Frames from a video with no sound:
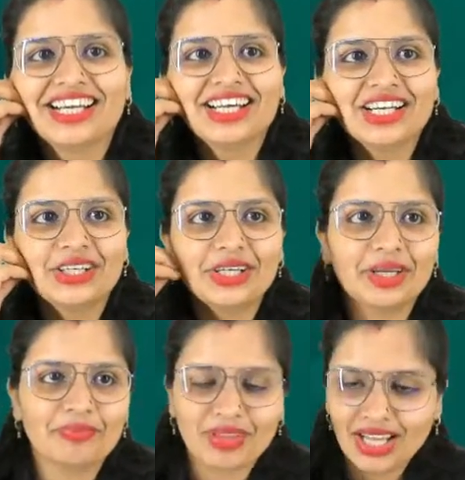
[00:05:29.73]

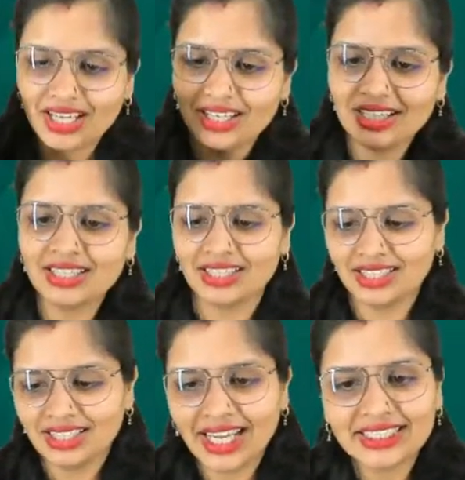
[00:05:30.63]
Okay,
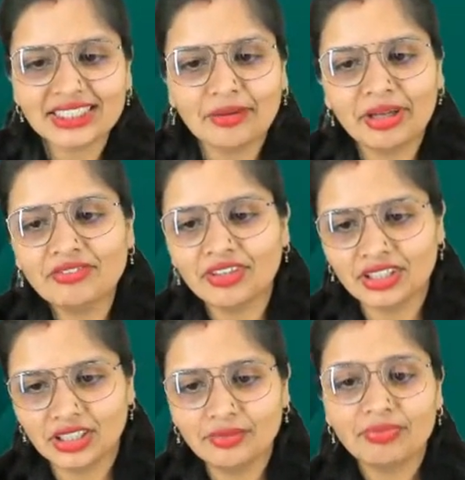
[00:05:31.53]
next coming
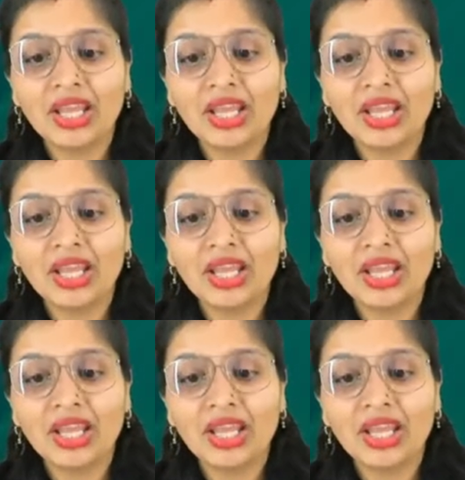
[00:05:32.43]
further,